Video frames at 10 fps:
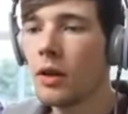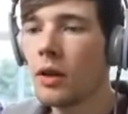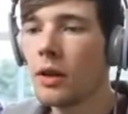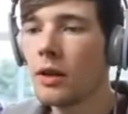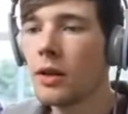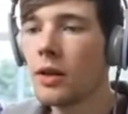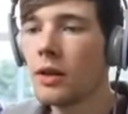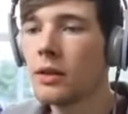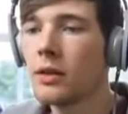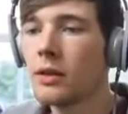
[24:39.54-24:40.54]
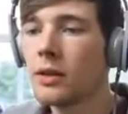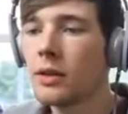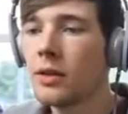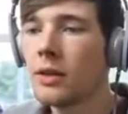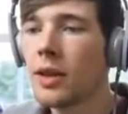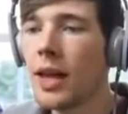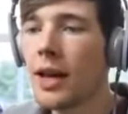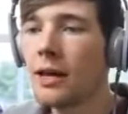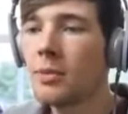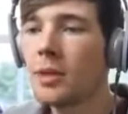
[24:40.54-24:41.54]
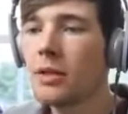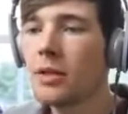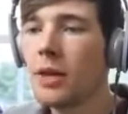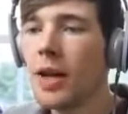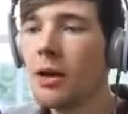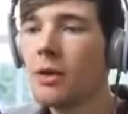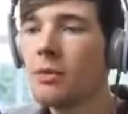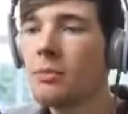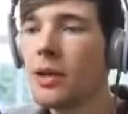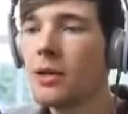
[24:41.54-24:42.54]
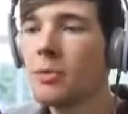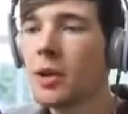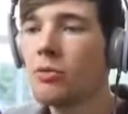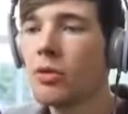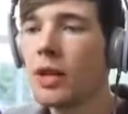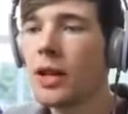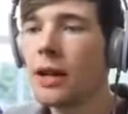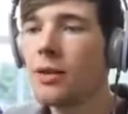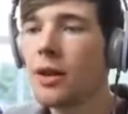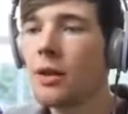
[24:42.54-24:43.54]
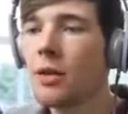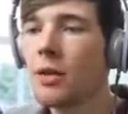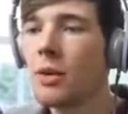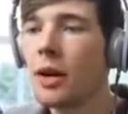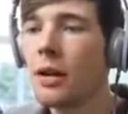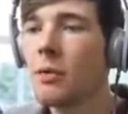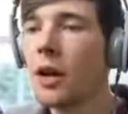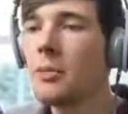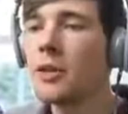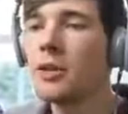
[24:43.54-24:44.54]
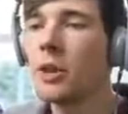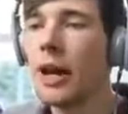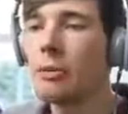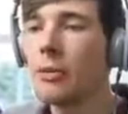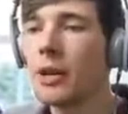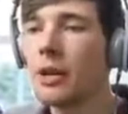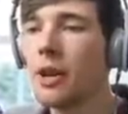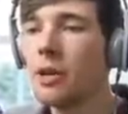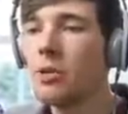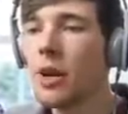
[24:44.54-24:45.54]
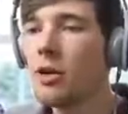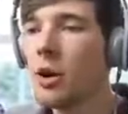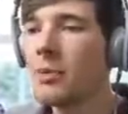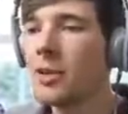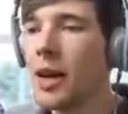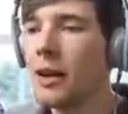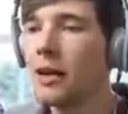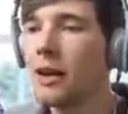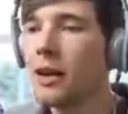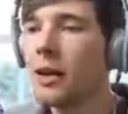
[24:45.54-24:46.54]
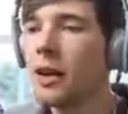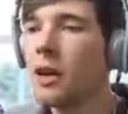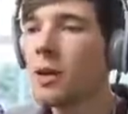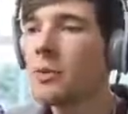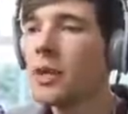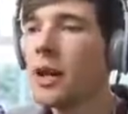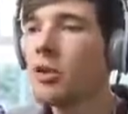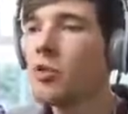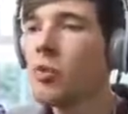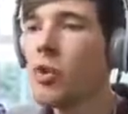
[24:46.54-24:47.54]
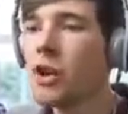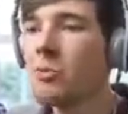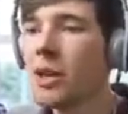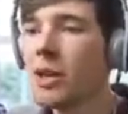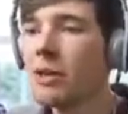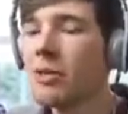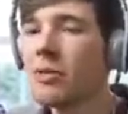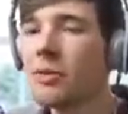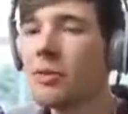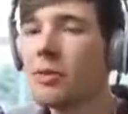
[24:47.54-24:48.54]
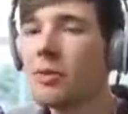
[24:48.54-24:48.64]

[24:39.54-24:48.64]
Like this. The cat is being so loud. Mika's being really loud, and I don't know why. Why are you being so loud, Mika? Are you are you upset? Are you upset? Are you warning me of